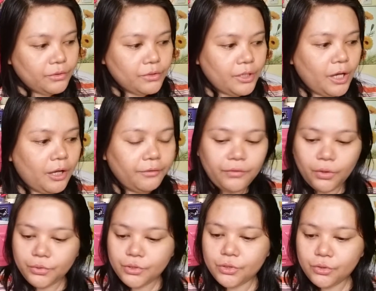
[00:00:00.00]
So I have
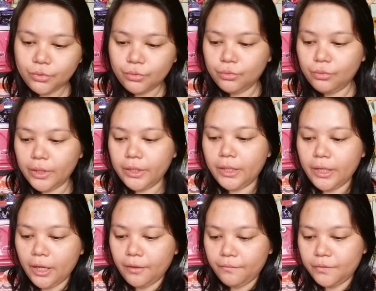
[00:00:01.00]
those two, and I
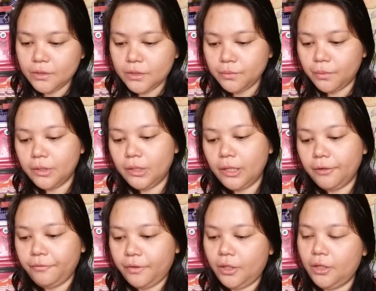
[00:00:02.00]
have this one
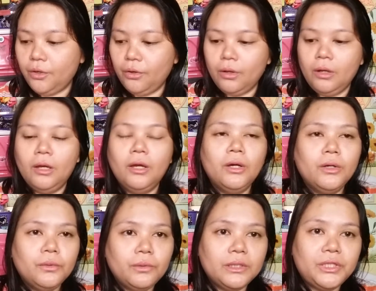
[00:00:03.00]
left here,
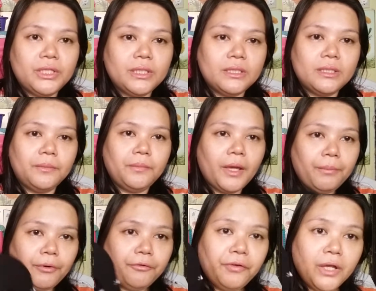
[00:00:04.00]
which is some
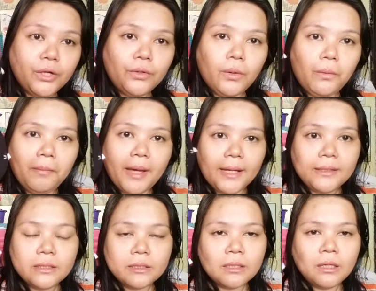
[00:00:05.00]
type of hero
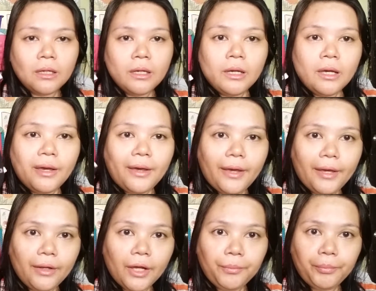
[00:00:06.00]
mask,
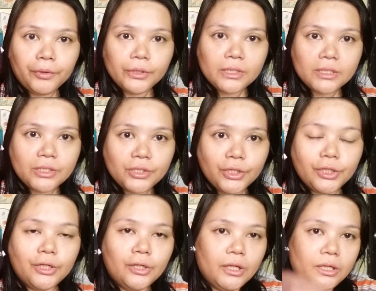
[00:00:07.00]
and I put the
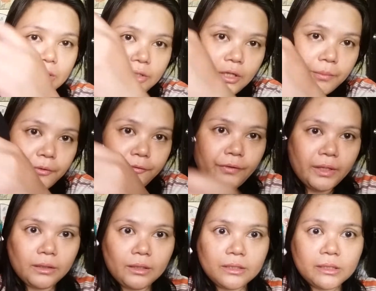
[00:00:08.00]
circle on top of
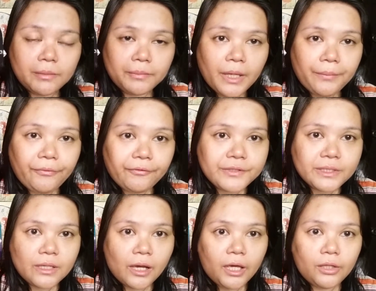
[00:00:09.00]
it, some type
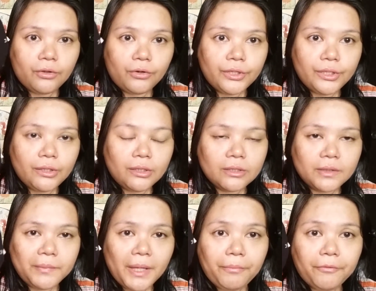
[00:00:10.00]
of sign or
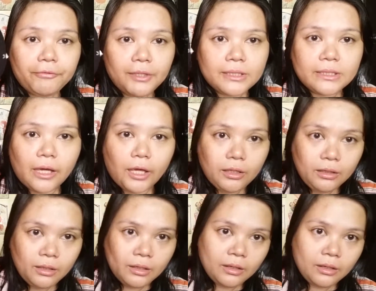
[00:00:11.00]
some type of design